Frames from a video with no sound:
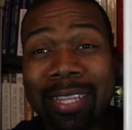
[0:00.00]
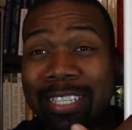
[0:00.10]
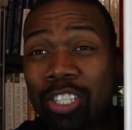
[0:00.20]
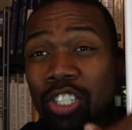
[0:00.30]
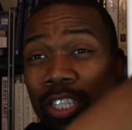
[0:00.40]

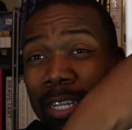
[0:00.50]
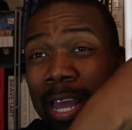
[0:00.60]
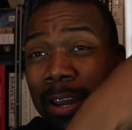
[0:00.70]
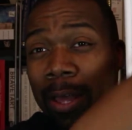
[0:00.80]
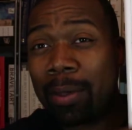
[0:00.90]
This is just
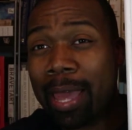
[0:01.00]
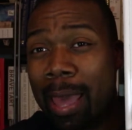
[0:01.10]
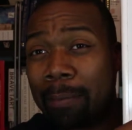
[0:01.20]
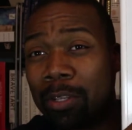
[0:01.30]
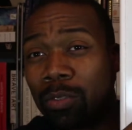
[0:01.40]
not how it
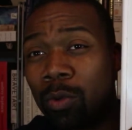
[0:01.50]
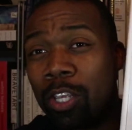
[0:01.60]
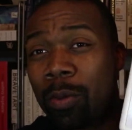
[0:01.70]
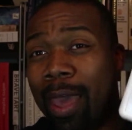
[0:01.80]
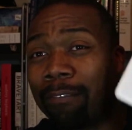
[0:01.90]
happens. What
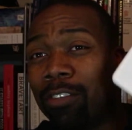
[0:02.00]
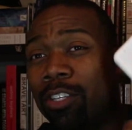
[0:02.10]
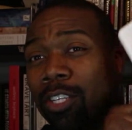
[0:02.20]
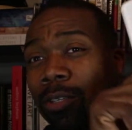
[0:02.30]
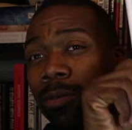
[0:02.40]
you have to
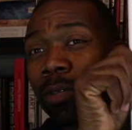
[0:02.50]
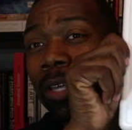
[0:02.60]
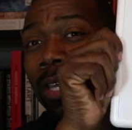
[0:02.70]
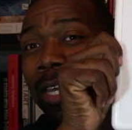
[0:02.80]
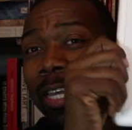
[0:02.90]
do
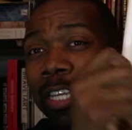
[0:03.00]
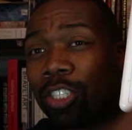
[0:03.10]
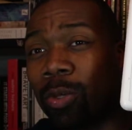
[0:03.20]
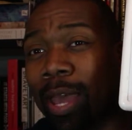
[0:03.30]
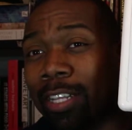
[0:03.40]

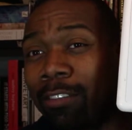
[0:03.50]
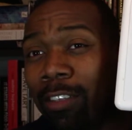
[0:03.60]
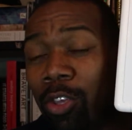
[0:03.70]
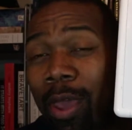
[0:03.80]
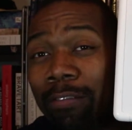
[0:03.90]
is you
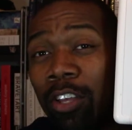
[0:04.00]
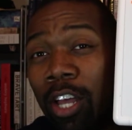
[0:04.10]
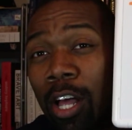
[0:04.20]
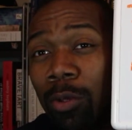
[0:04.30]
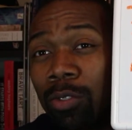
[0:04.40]
have to
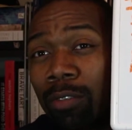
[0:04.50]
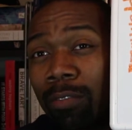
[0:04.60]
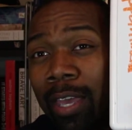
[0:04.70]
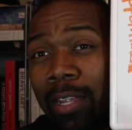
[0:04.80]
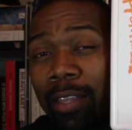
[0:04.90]

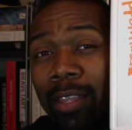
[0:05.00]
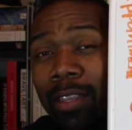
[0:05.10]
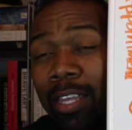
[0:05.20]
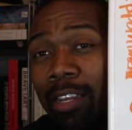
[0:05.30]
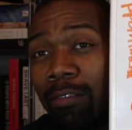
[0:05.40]
cultivate
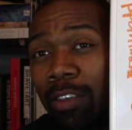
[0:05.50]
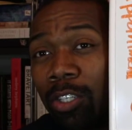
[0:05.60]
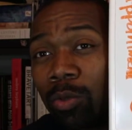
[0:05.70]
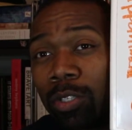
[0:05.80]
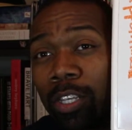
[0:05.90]
the
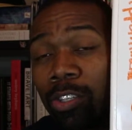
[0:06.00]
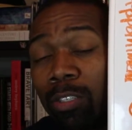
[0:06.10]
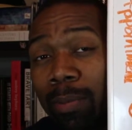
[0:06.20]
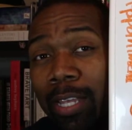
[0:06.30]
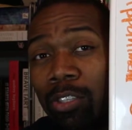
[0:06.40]
individuals that you
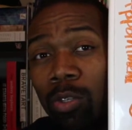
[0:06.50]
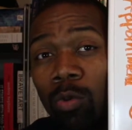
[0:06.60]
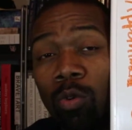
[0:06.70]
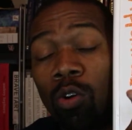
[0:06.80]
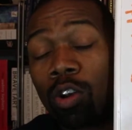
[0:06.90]
speak
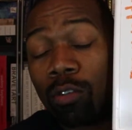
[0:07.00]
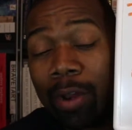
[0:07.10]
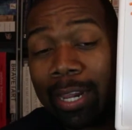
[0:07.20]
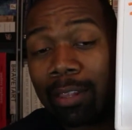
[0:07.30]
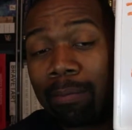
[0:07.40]
to on a
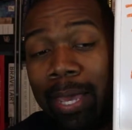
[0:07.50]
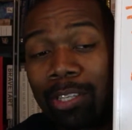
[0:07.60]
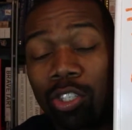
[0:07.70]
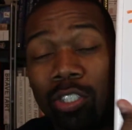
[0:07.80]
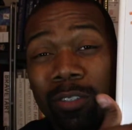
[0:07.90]
regular
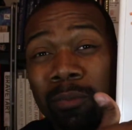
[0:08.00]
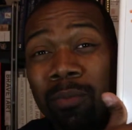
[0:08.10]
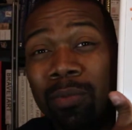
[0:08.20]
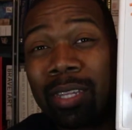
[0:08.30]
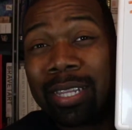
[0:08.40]
basis.
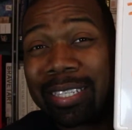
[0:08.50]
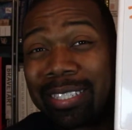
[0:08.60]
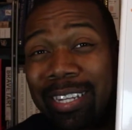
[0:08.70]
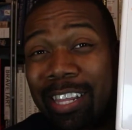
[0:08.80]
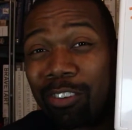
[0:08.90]
This
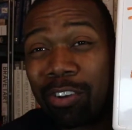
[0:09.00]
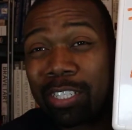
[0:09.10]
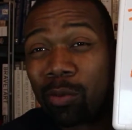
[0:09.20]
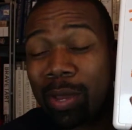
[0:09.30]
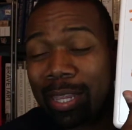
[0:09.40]
is another
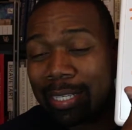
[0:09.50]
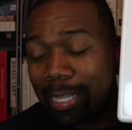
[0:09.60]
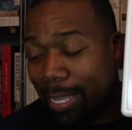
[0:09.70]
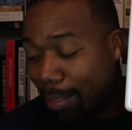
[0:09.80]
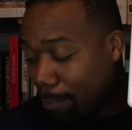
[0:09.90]
reason why they
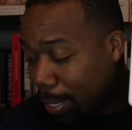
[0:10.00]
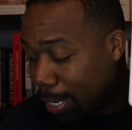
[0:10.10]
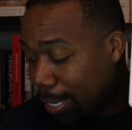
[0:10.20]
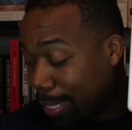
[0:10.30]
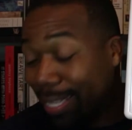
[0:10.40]
say the
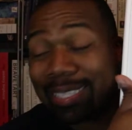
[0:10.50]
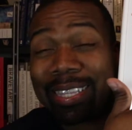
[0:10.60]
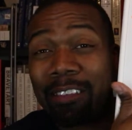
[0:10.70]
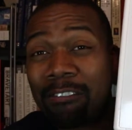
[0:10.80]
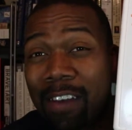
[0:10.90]
money is
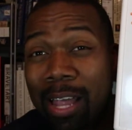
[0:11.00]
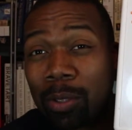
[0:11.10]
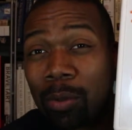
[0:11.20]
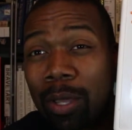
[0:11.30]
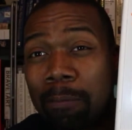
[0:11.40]
in the
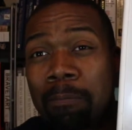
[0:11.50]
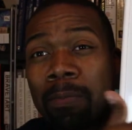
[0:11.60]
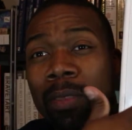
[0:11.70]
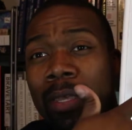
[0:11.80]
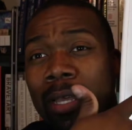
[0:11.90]
follow-up.
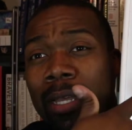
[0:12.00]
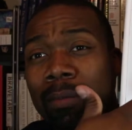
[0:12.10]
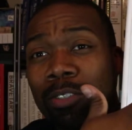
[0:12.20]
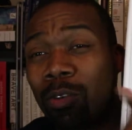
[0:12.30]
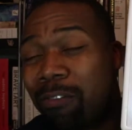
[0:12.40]

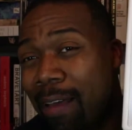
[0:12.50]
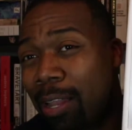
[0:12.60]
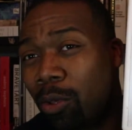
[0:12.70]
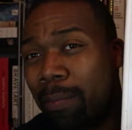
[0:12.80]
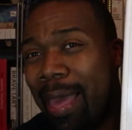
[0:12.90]
So
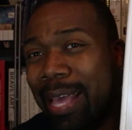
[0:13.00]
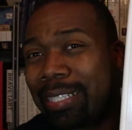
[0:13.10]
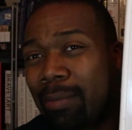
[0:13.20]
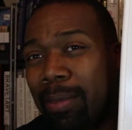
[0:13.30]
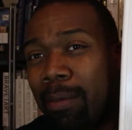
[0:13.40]
follow-up has
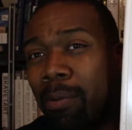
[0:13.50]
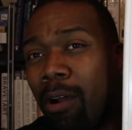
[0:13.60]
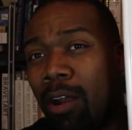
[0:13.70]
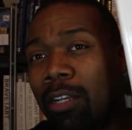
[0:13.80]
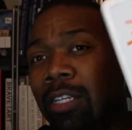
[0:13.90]
to be a
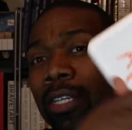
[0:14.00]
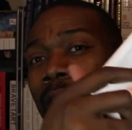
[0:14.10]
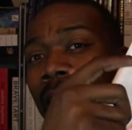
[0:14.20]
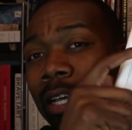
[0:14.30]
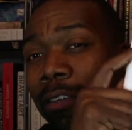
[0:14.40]
part
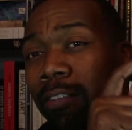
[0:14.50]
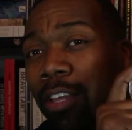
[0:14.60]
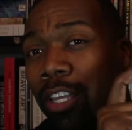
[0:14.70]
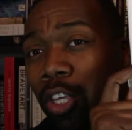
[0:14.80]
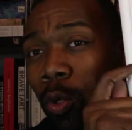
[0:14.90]
of
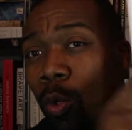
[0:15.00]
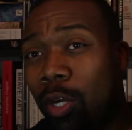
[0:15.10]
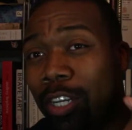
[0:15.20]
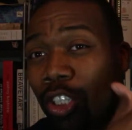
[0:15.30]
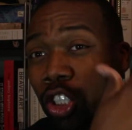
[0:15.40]

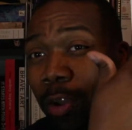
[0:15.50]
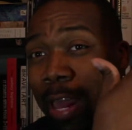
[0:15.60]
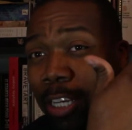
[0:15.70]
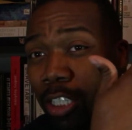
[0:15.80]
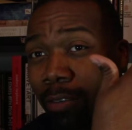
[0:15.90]
your
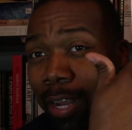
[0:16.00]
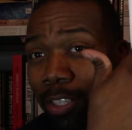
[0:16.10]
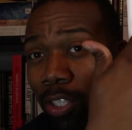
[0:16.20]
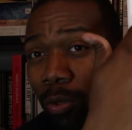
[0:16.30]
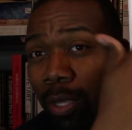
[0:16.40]
strategy,
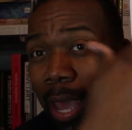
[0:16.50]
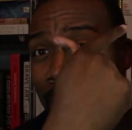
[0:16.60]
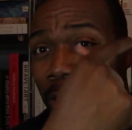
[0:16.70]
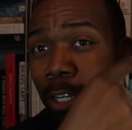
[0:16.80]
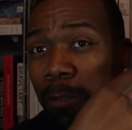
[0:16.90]
right? So
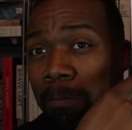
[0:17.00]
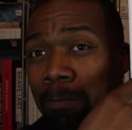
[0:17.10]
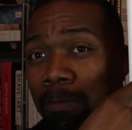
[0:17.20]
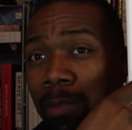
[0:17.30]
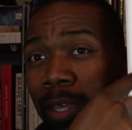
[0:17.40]
capture,
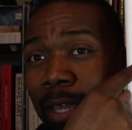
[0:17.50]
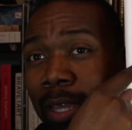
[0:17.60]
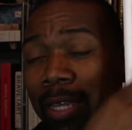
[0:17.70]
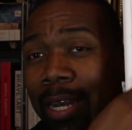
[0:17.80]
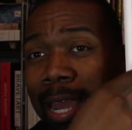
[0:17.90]

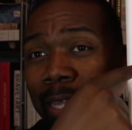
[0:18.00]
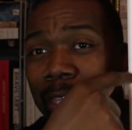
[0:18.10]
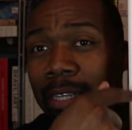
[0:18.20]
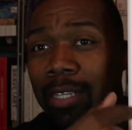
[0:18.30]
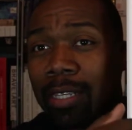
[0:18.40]

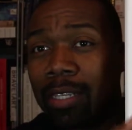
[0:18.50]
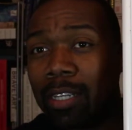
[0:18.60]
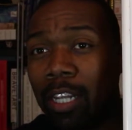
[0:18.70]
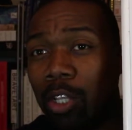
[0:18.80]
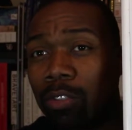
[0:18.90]
connect,
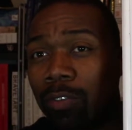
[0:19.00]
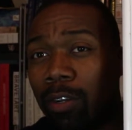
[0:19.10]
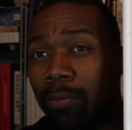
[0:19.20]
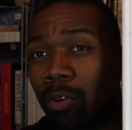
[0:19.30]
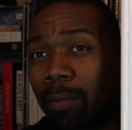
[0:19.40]
close for
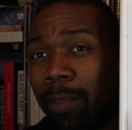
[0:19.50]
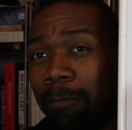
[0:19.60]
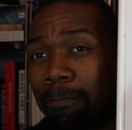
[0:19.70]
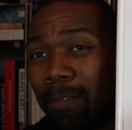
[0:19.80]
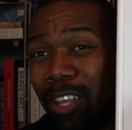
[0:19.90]

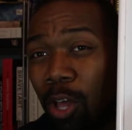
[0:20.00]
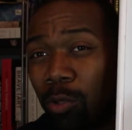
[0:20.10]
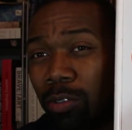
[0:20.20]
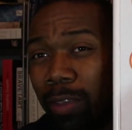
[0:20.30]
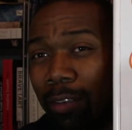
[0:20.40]
appointment,
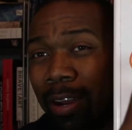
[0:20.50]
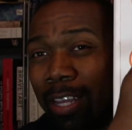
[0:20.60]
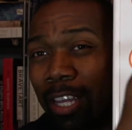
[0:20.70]
cultivate, right?